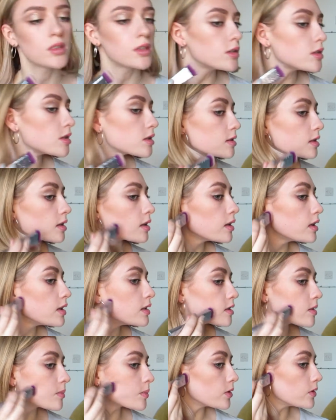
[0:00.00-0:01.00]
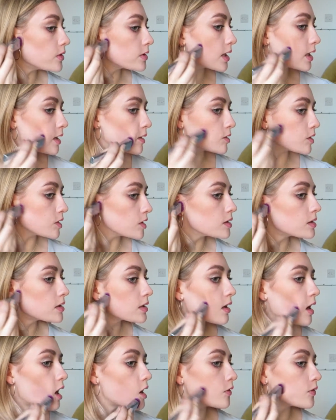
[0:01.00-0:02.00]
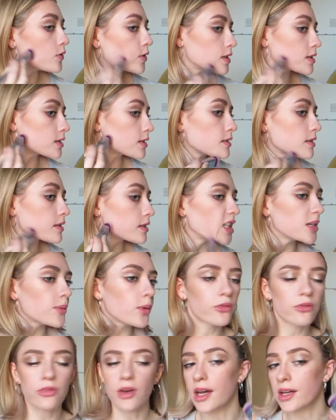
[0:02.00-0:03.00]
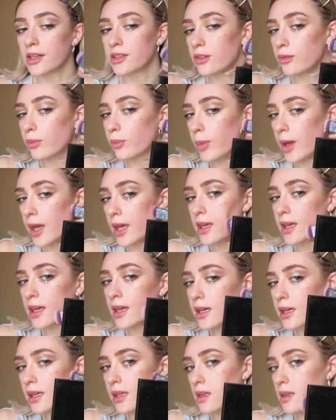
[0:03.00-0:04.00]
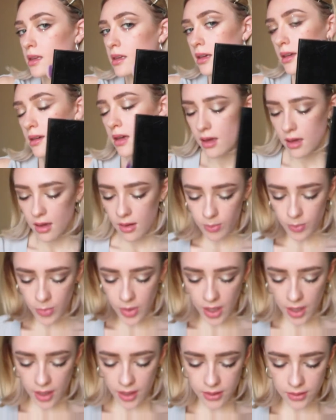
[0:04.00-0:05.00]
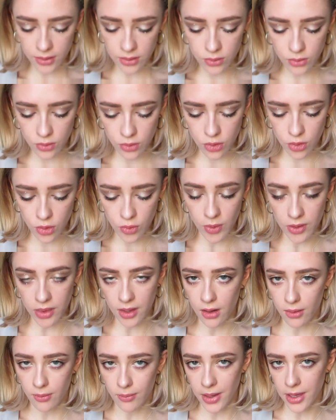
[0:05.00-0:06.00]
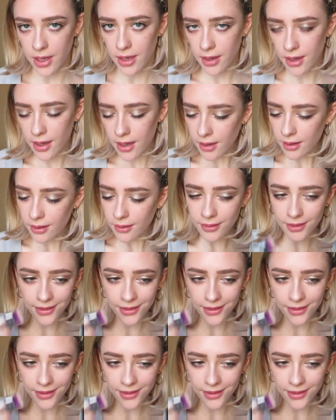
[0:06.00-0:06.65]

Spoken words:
Just cleans up those edges. It kind of does like the same effect of baking, but without baking.